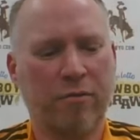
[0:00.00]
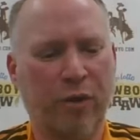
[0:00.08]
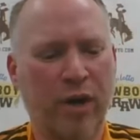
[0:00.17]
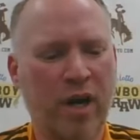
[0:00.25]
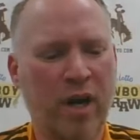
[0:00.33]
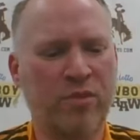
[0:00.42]

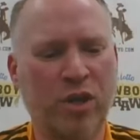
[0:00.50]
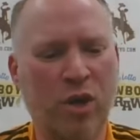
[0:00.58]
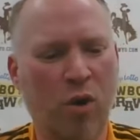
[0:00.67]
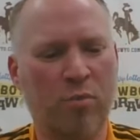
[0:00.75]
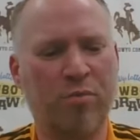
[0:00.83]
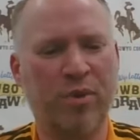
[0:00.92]
for him to
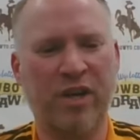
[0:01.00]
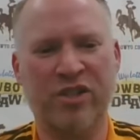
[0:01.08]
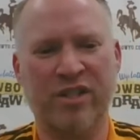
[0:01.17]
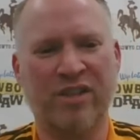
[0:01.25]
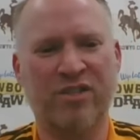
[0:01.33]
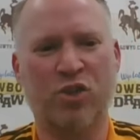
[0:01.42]
go to the
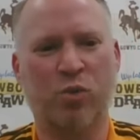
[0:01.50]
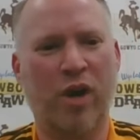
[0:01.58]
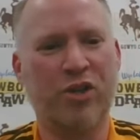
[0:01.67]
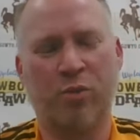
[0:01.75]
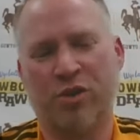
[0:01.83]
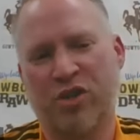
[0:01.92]
bench in that
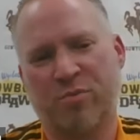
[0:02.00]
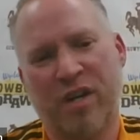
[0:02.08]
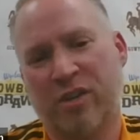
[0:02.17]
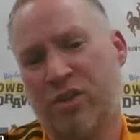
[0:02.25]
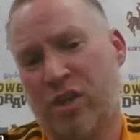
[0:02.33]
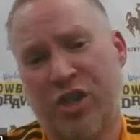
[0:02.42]
situation, which has
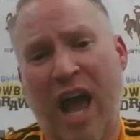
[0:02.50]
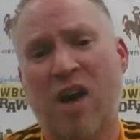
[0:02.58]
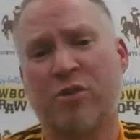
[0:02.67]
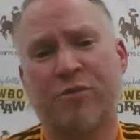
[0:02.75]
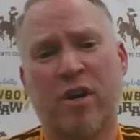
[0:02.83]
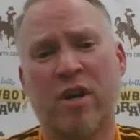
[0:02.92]
been a
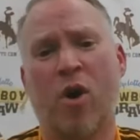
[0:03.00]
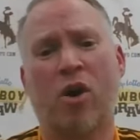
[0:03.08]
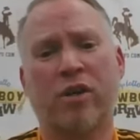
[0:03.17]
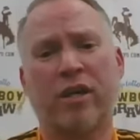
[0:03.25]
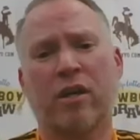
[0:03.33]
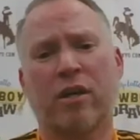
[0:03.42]
challenge for him
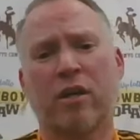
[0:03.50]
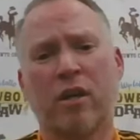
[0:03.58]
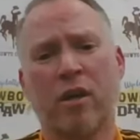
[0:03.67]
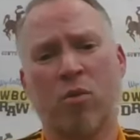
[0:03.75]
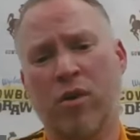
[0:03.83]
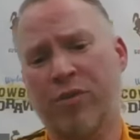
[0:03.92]
all year
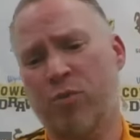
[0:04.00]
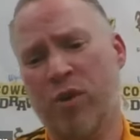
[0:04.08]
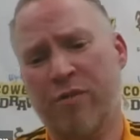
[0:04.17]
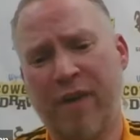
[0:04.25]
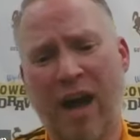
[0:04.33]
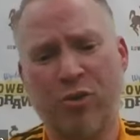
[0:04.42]

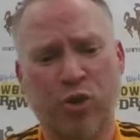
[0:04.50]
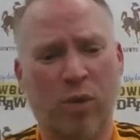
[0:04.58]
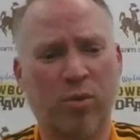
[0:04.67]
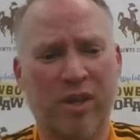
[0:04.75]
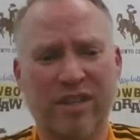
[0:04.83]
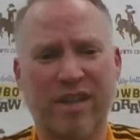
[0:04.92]
with foul
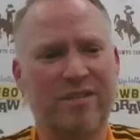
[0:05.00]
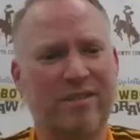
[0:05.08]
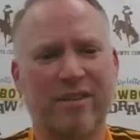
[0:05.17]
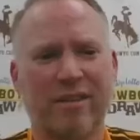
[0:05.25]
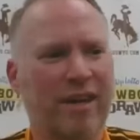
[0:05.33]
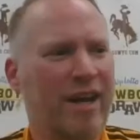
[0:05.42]
trouble, and
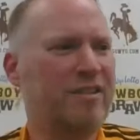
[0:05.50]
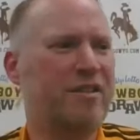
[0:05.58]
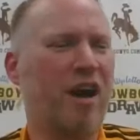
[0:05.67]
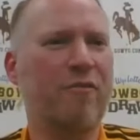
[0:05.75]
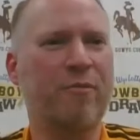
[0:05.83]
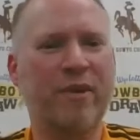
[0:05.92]
it's tough.